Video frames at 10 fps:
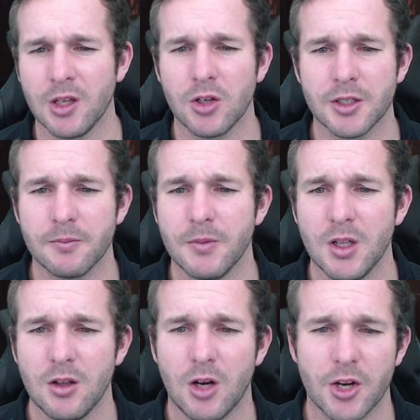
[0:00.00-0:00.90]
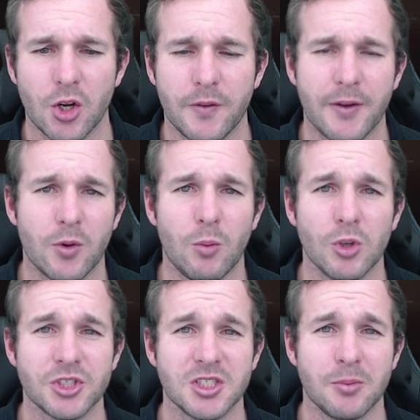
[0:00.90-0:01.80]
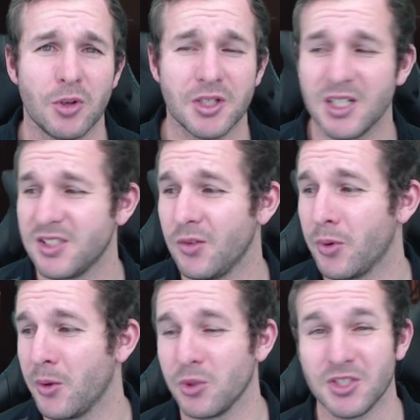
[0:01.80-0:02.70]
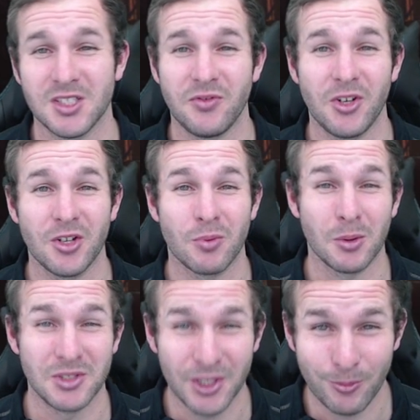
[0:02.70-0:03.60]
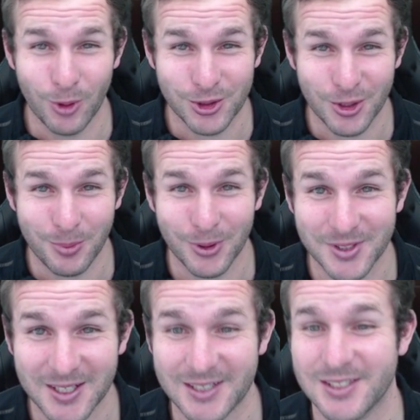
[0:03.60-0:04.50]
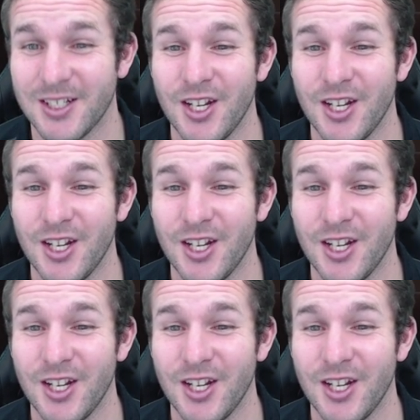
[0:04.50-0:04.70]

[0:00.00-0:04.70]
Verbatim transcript: Like, I don't know if everyone watches the podcast. If you're probably watching this video, you probably didn't watch the podcast.